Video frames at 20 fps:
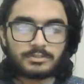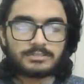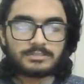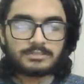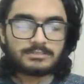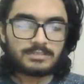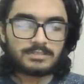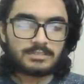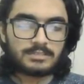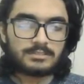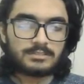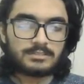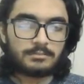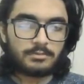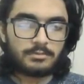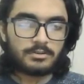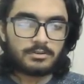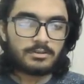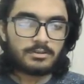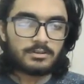can set the
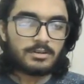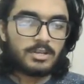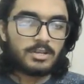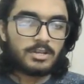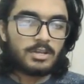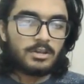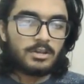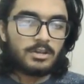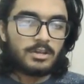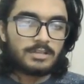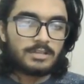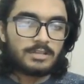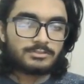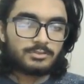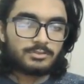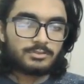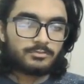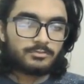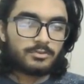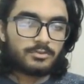border as
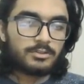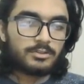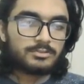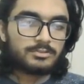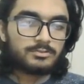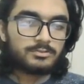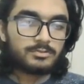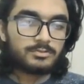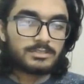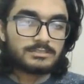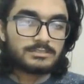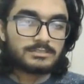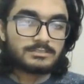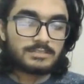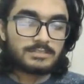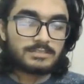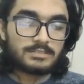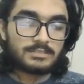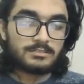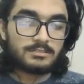you want. You can
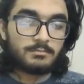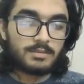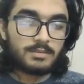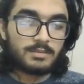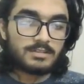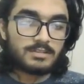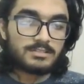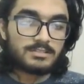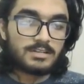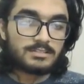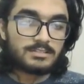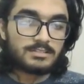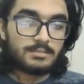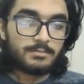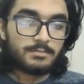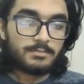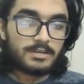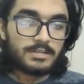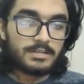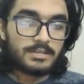set the margin and the
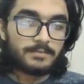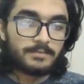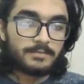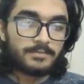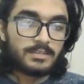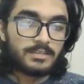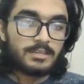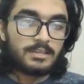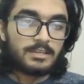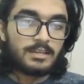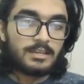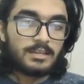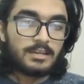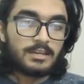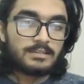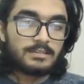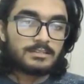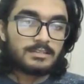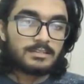padding. And